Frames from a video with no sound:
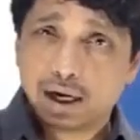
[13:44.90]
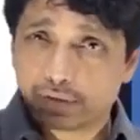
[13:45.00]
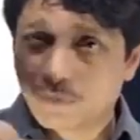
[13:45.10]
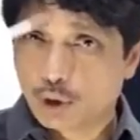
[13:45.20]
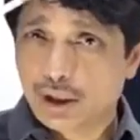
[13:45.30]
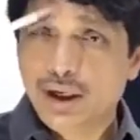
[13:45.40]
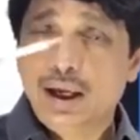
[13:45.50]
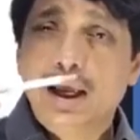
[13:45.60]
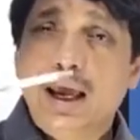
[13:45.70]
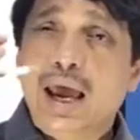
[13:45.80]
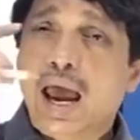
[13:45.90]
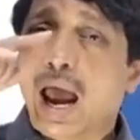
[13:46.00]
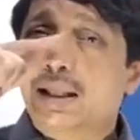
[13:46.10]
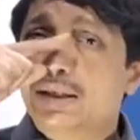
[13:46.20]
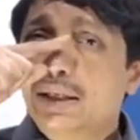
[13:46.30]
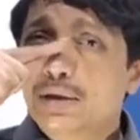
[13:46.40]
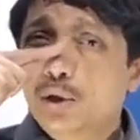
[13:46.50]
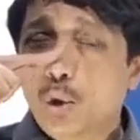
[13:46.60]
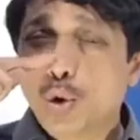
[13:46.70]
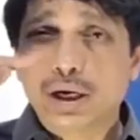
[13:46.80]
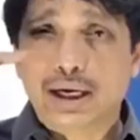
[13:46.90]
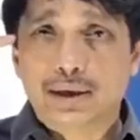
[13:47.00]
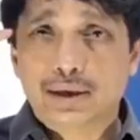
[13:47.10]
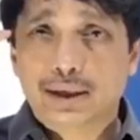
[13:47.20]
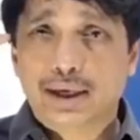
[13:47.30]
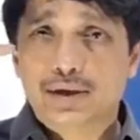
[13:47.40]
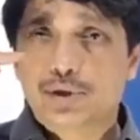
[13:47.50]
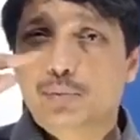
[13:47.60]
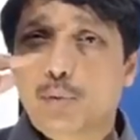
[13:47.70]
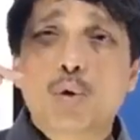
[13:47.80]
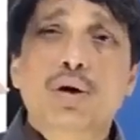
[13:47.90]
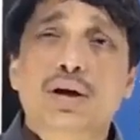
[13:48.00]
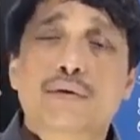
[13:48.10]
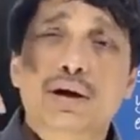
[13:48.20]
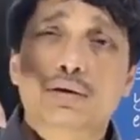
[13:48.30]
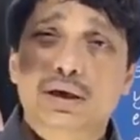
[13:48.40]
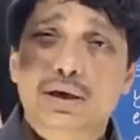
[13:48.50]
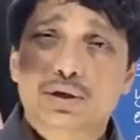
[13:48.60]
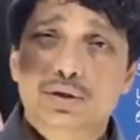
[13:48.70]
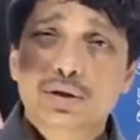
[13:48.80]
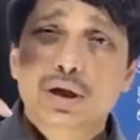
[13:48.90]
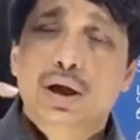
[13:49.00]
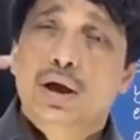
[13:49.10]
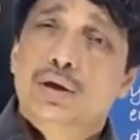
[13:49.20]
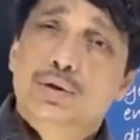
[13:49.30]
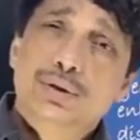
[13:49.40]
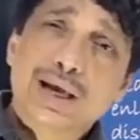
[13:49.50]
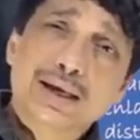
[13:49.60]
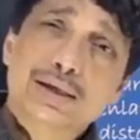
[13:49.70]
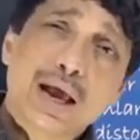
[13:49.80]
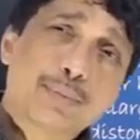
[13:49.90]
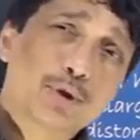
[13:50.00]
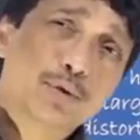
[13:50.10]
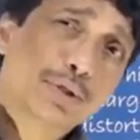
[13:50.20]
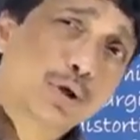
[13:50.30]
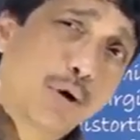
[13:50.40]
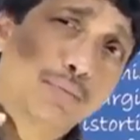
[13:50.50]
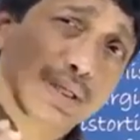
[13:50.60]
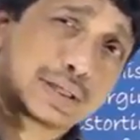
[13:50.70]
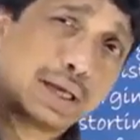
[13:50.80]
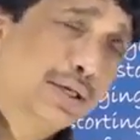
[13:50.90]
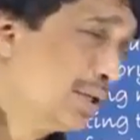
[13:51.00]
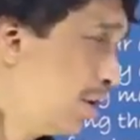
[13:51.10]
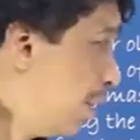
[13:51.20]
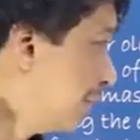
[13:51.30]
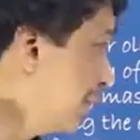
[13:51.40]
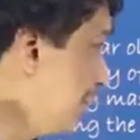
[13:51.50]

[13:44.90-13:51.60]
light falling, and since the lower lid gets more ultraviolet radiation, so that happens to be the commonest site of